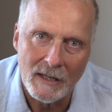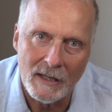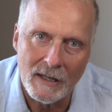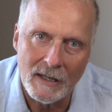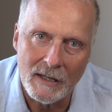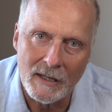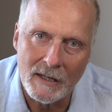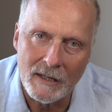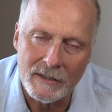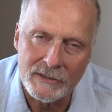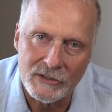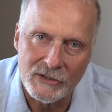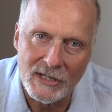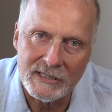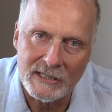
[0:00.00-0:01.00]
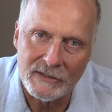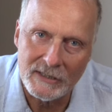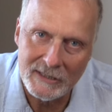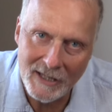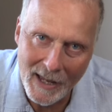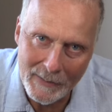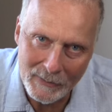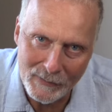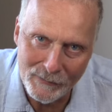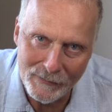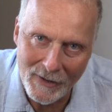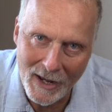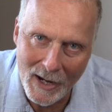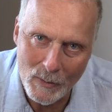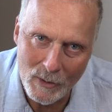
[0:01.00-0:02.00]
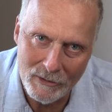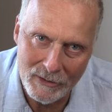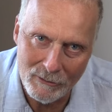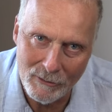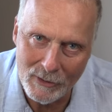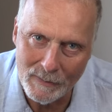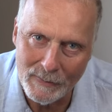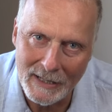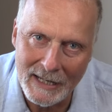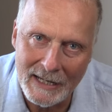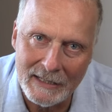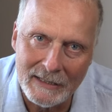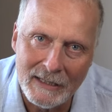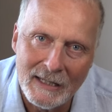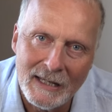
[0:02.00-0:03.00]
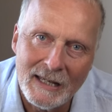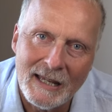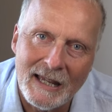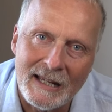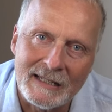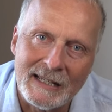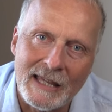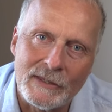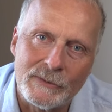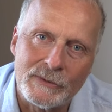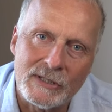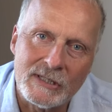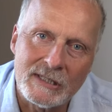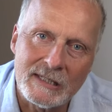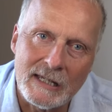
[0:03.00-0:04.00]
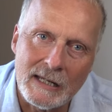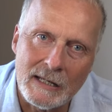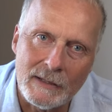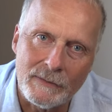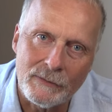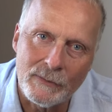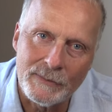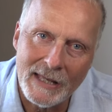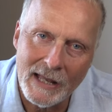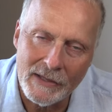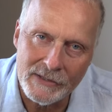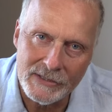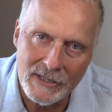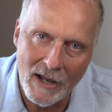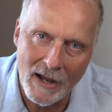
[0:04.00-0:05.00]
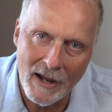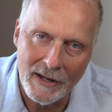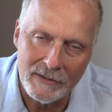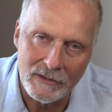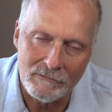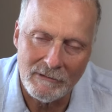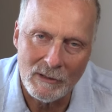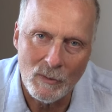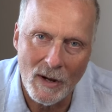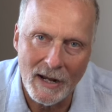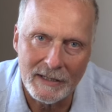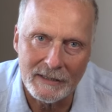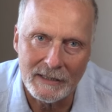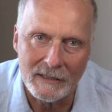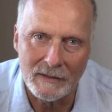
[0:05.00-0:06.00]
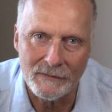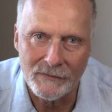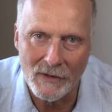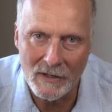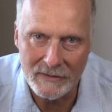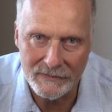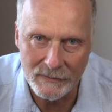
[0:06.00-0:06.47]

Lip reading: suggesting that time can fly when they're on the plane, and get them to see it from the outside and rewinding and fast